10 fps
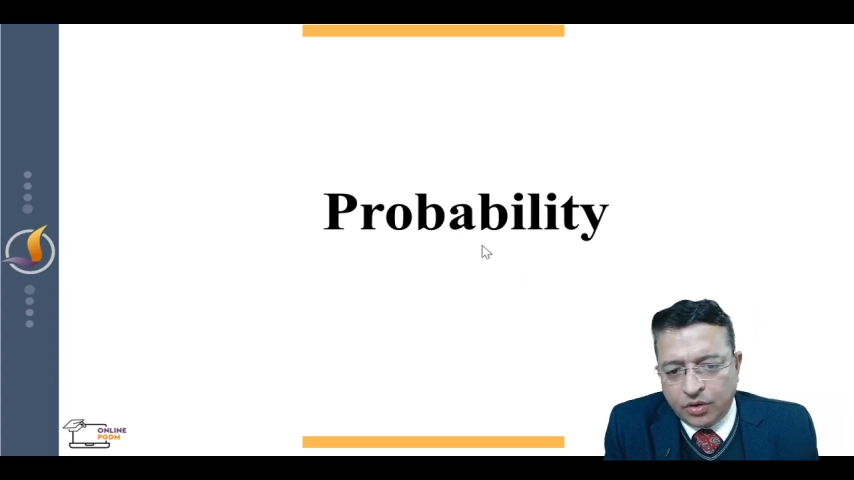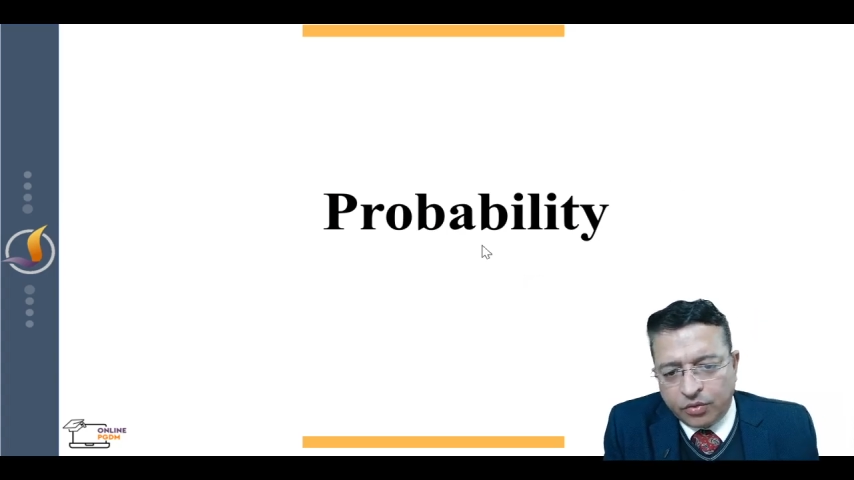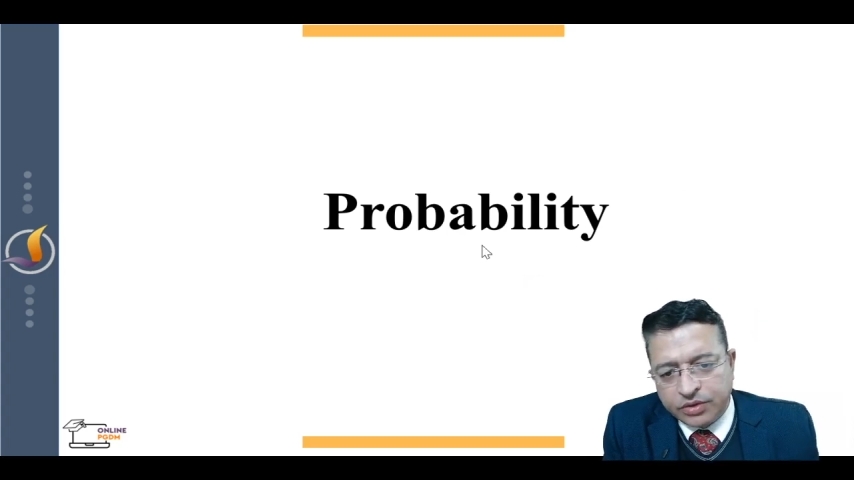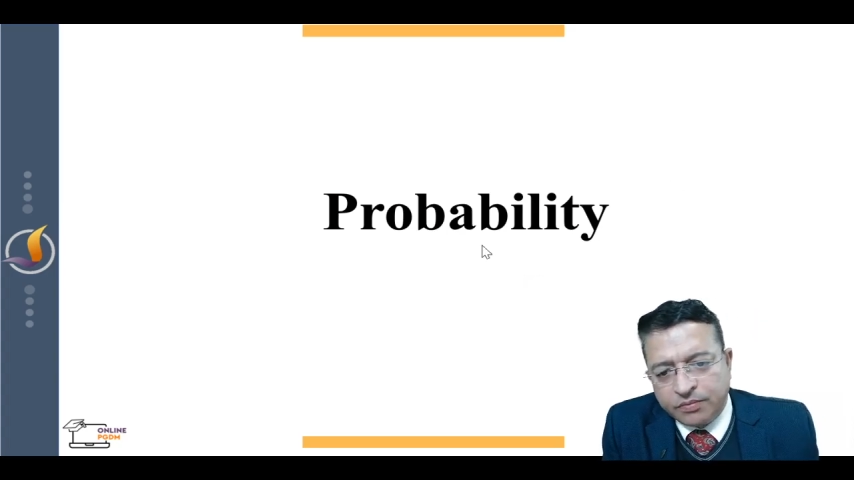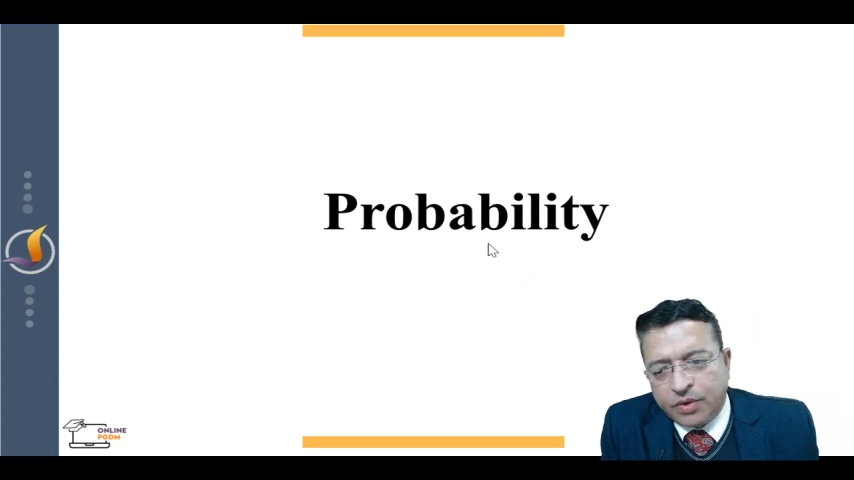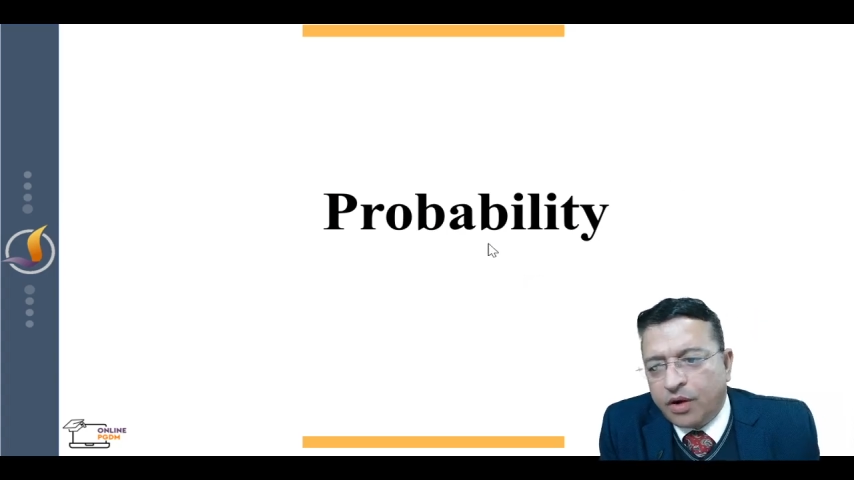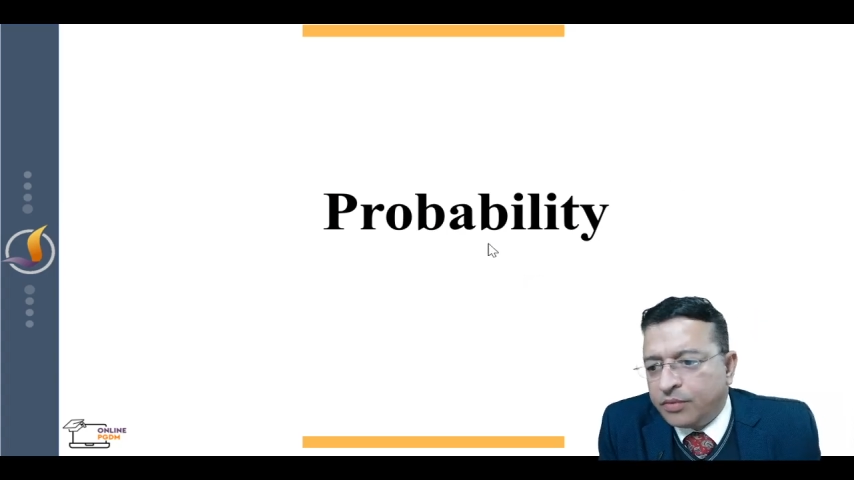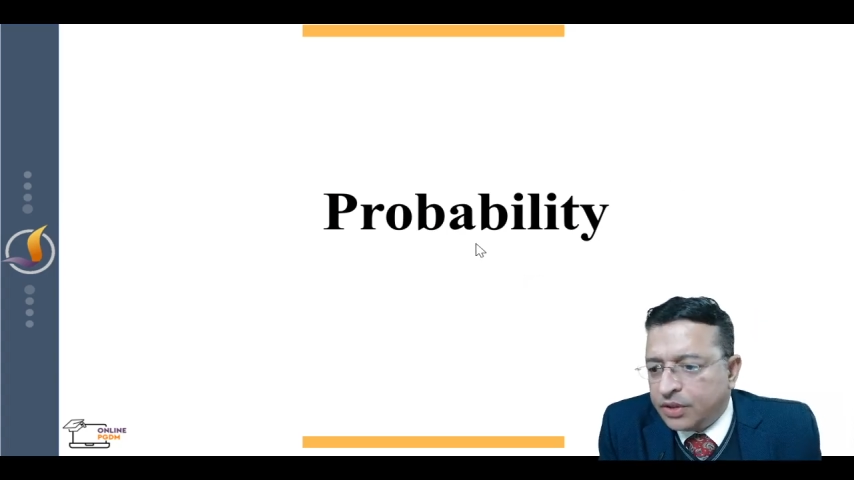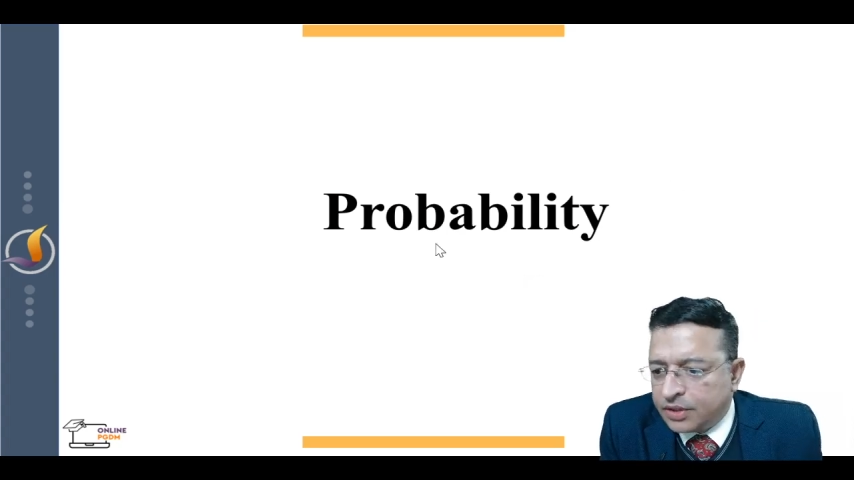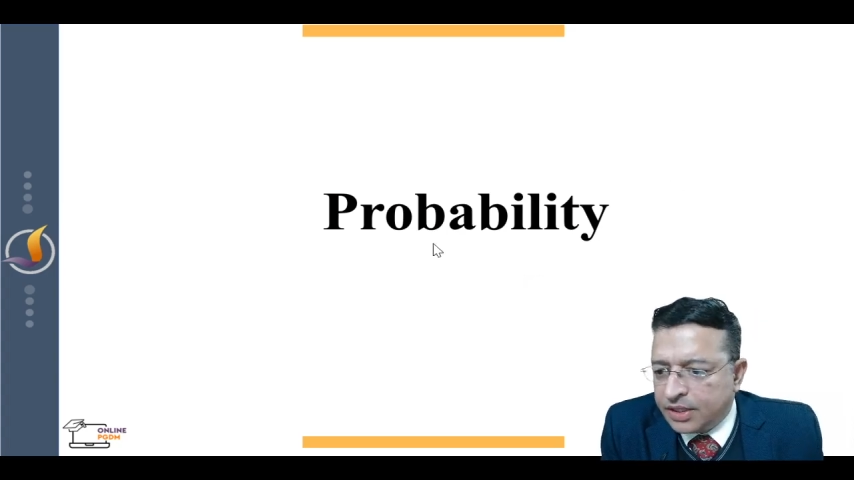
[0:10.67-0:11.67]
what the
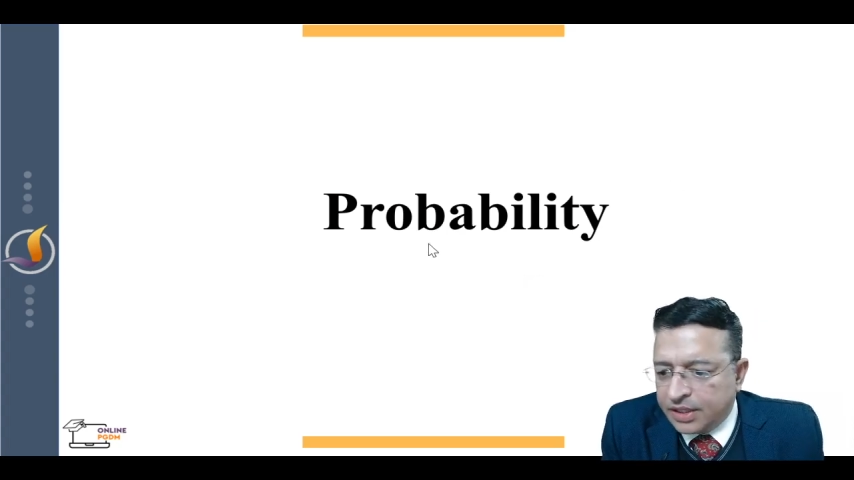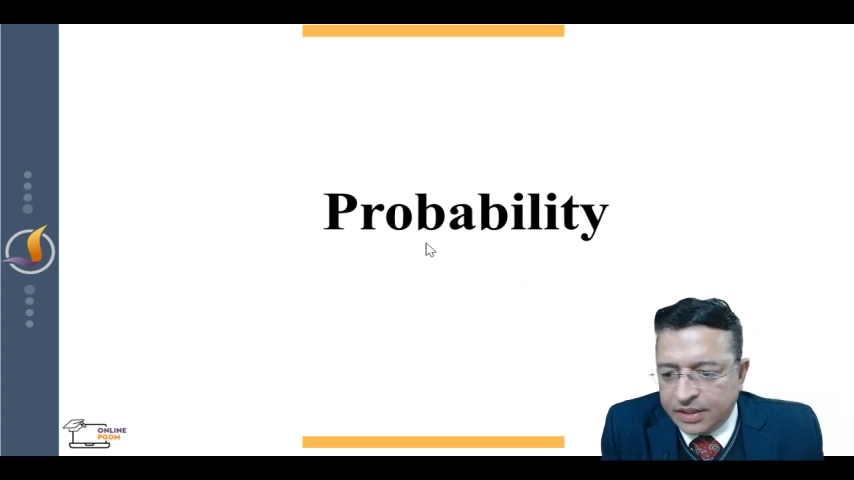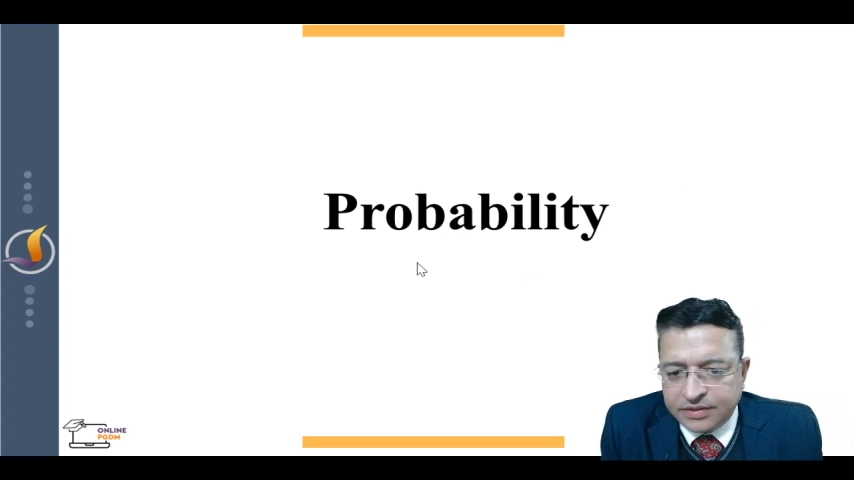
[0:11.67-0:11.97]
probability